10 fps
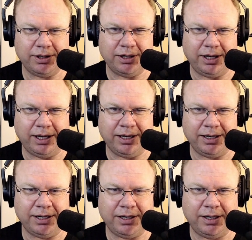And
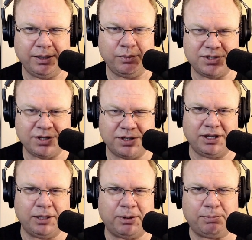it was a
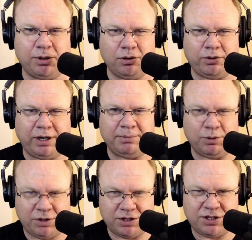deliberate program that would
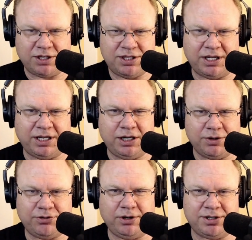just
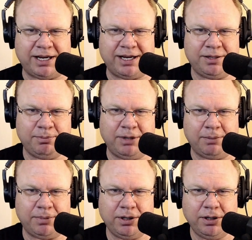continuously tie them up
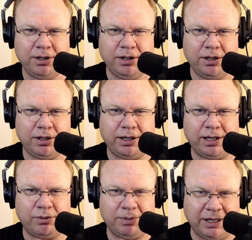and
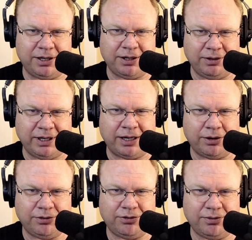reply to their
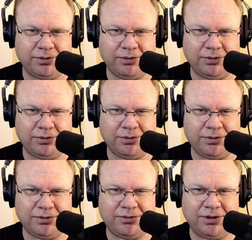letters.
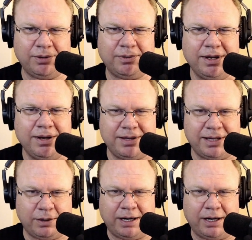So there,
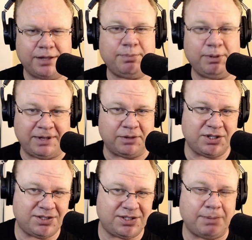and I believe that was the
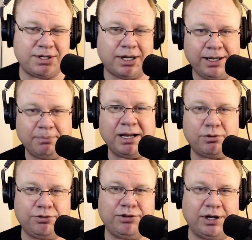same study at
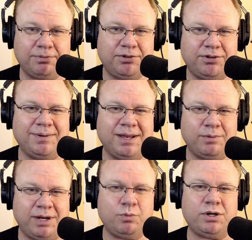Microsoft. So it,
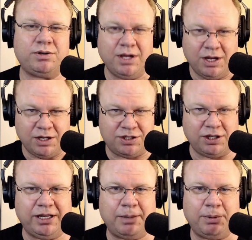it would
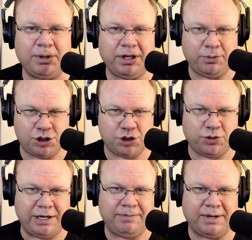deliberately
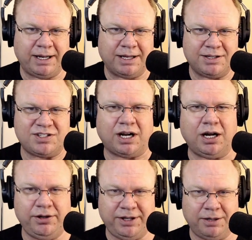retrieve it and stall
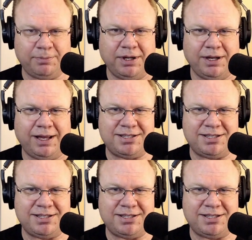them and take